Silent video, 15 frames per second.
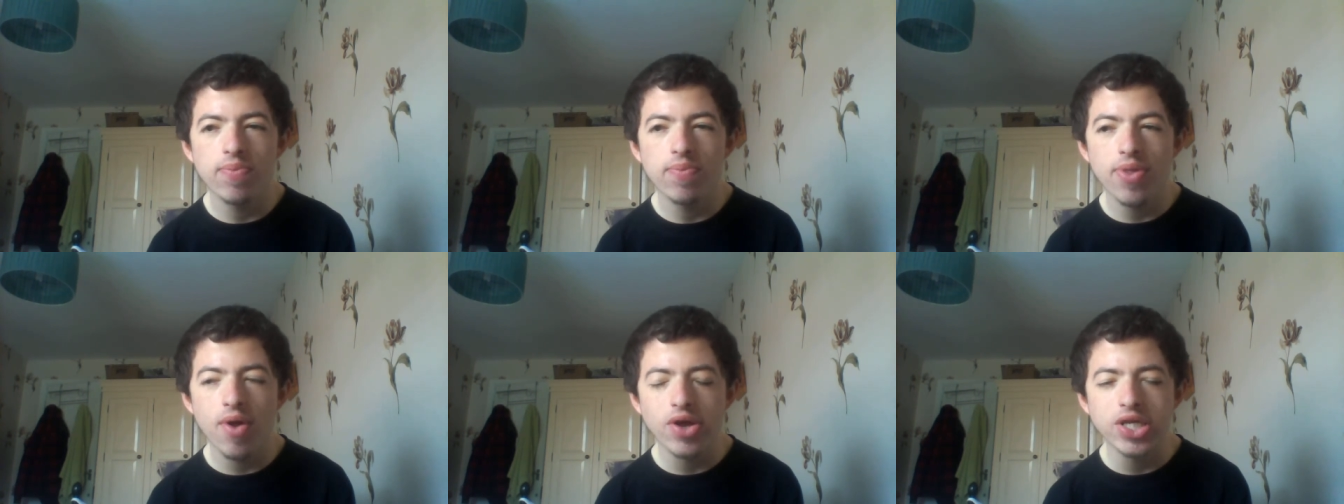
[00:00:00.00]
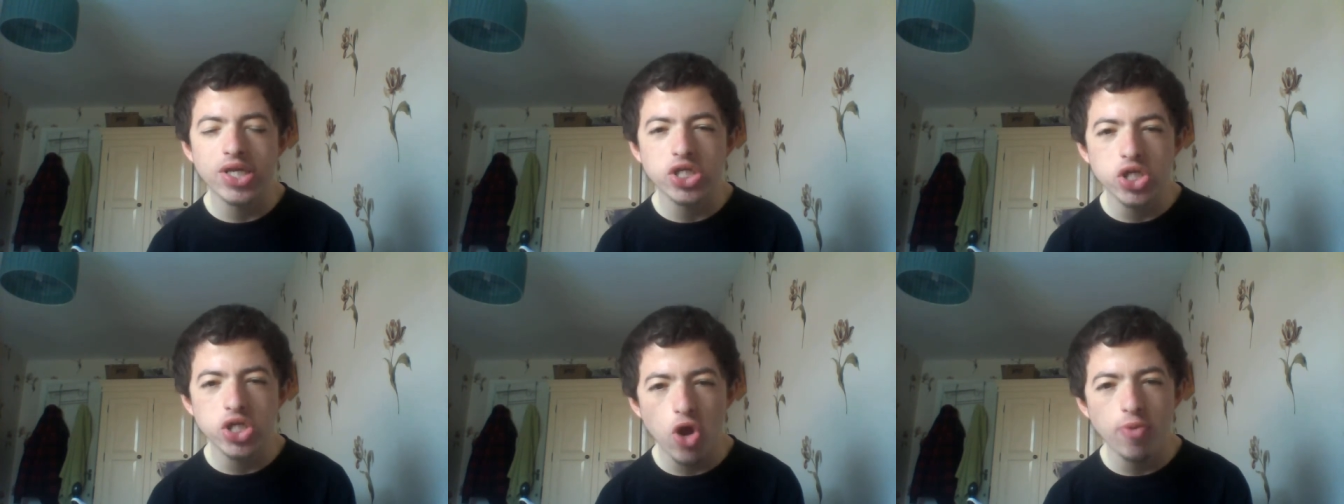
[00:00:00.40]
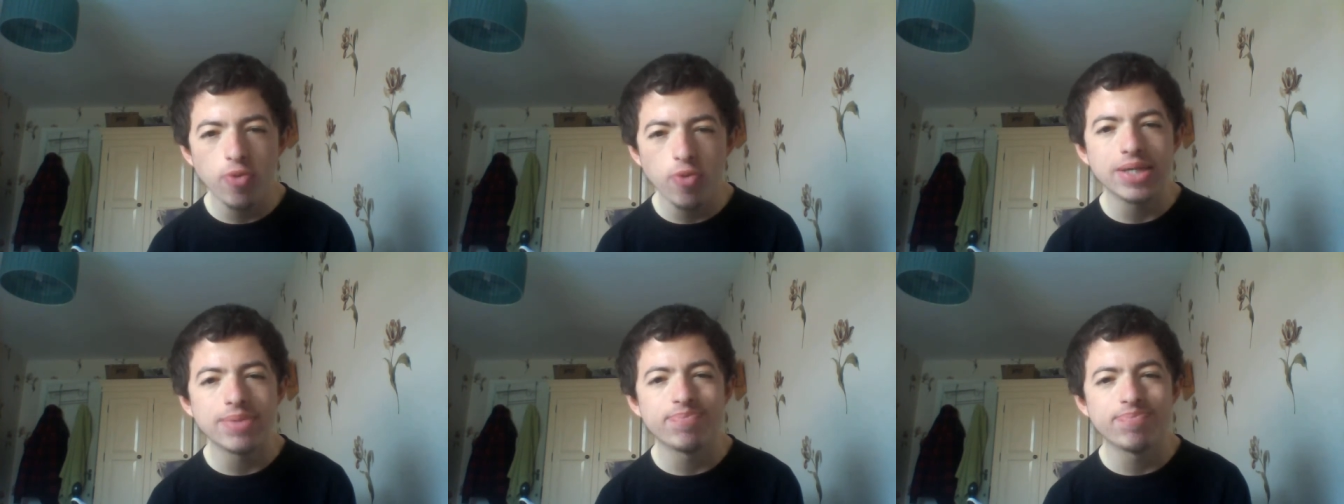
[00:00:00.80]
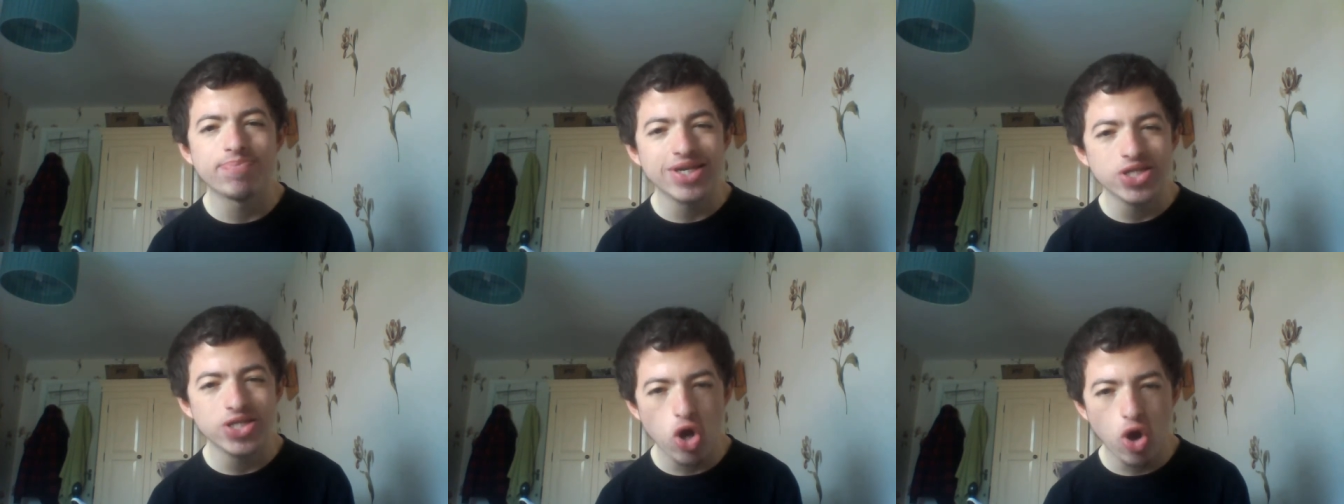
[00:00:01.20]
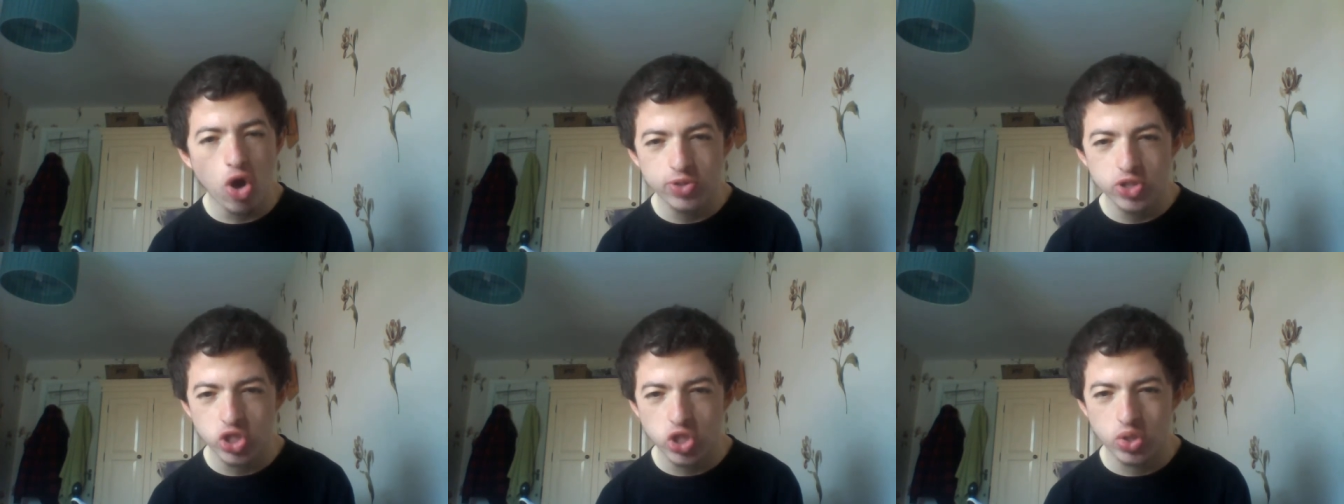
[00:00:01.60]
there are so many missed
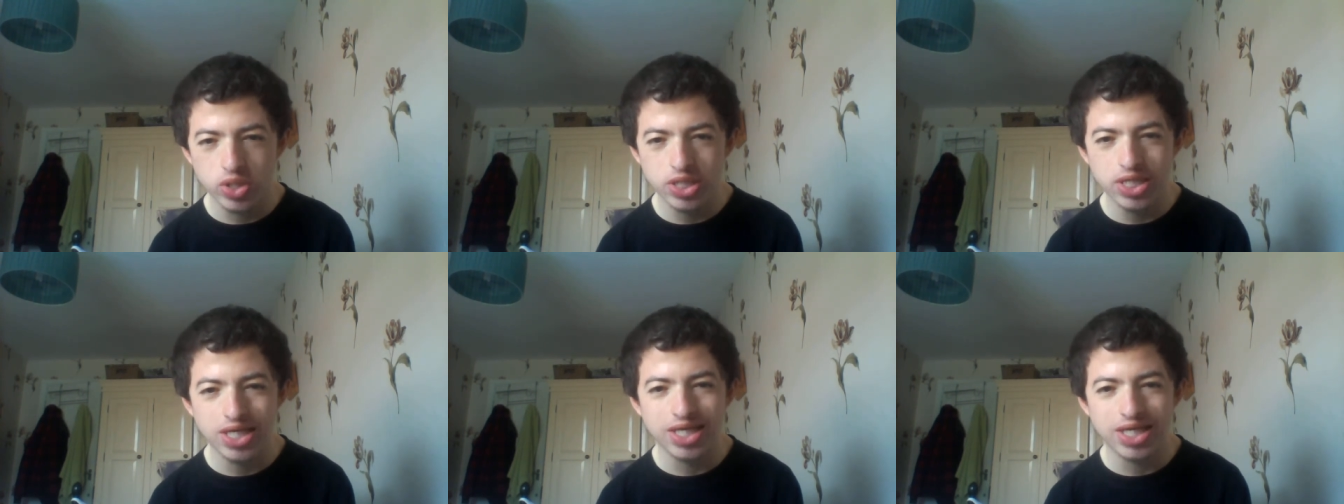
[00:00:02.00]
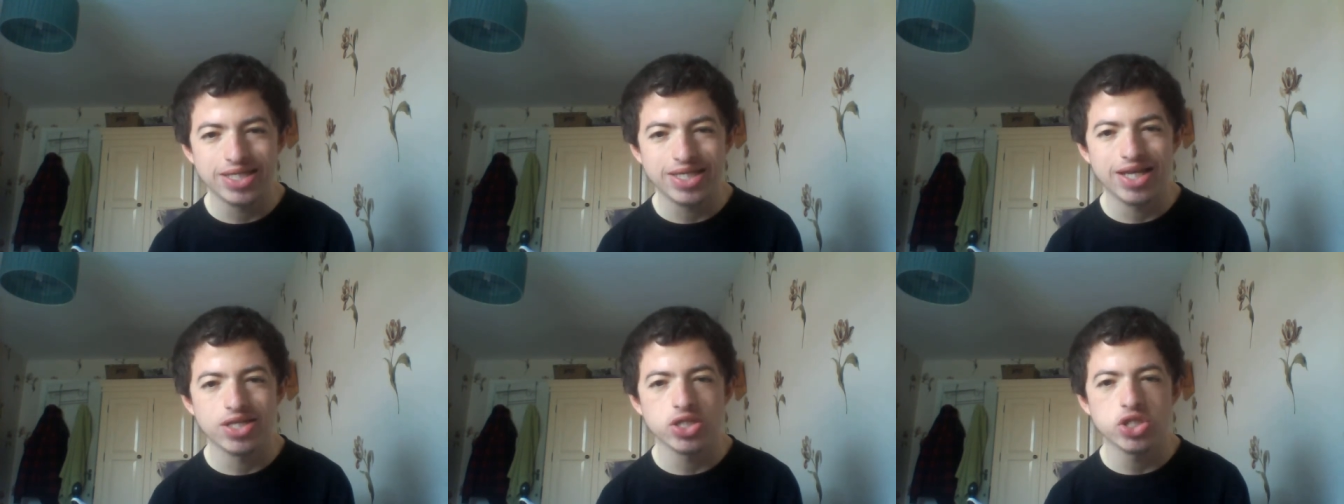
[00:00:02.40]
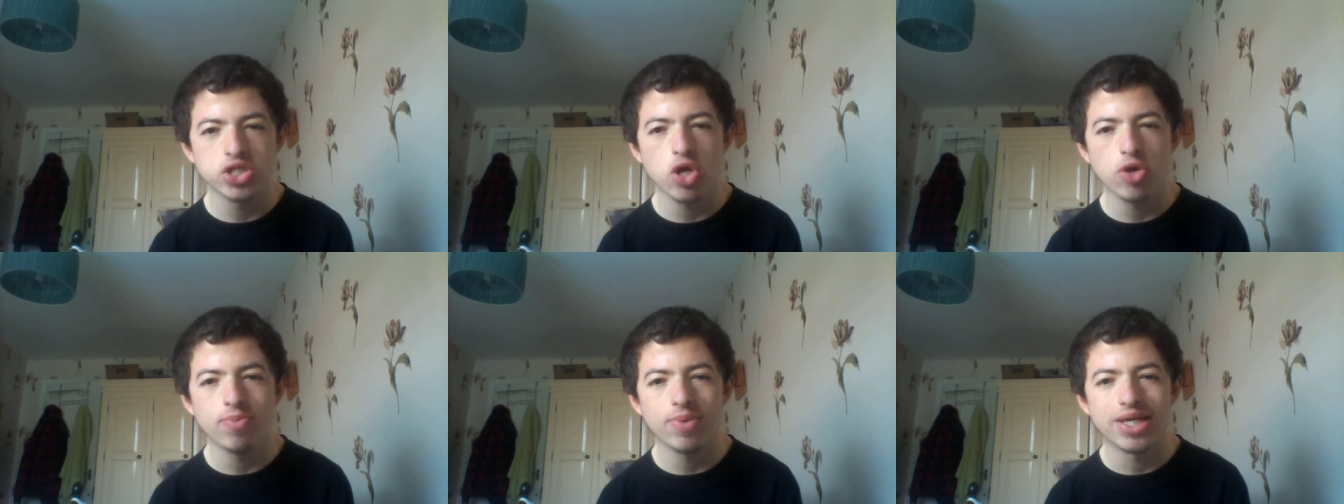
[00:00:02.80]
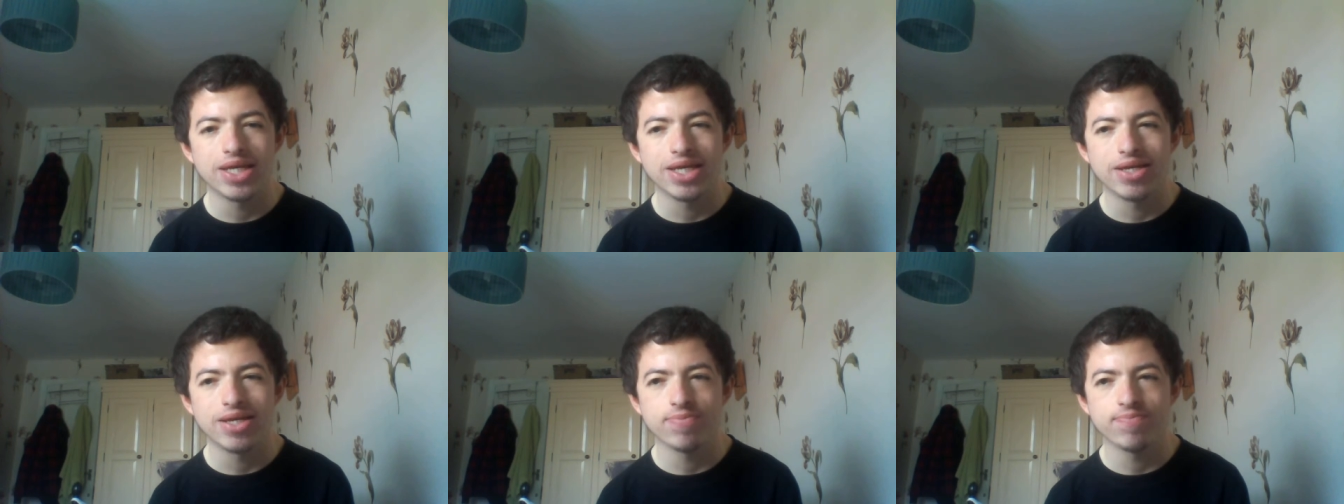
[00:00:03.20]
opportunities and so many